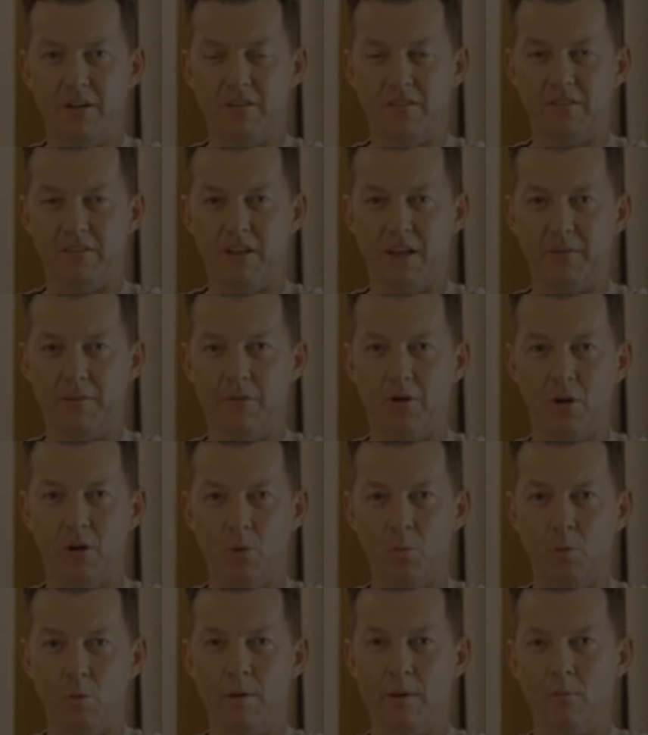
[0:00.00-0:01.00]
plenty of sleep,
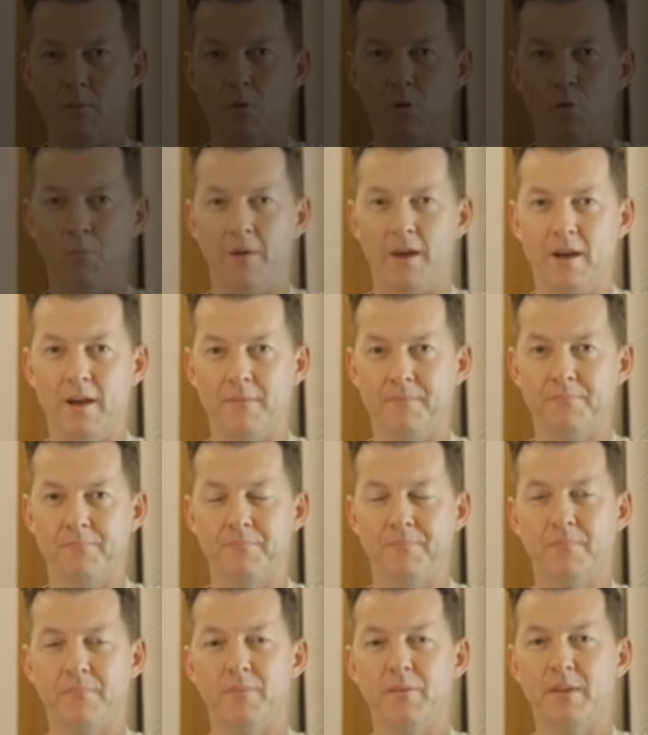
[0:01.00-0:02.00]
warm up, warm down.
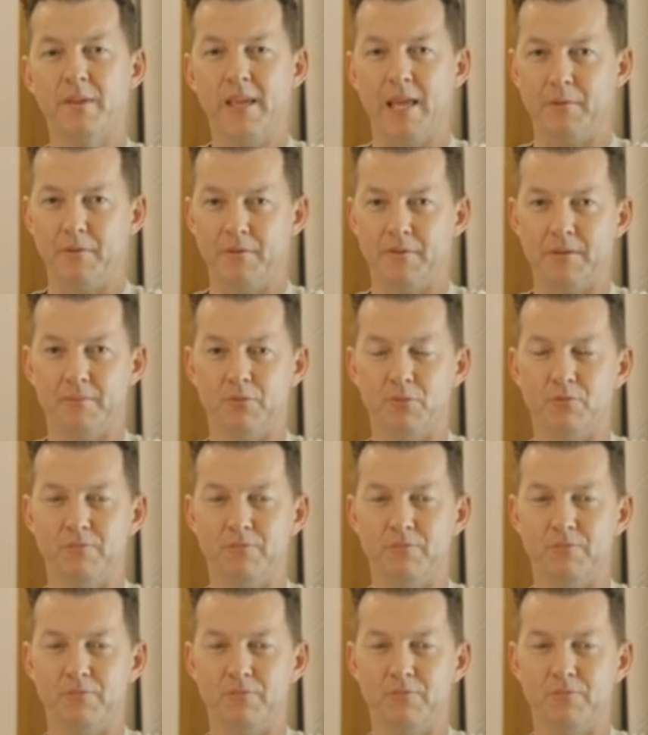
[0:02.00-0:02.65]
Keep it